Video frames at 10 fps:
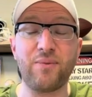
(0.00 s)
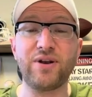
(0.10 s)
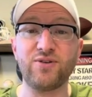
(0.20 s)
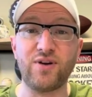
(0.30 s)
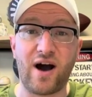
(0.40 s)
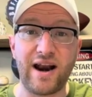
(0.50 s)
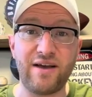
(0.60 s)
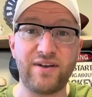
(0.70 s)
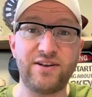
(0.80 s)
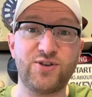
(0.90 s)
We do not
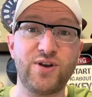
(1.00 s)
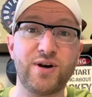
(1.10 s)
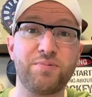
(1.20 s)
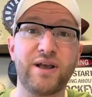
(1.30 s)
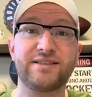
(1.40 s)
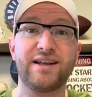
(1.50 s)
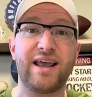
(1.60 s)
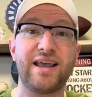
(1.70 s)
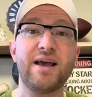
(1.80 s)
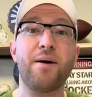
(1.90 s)
have any two unit plays
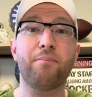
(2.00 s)
today,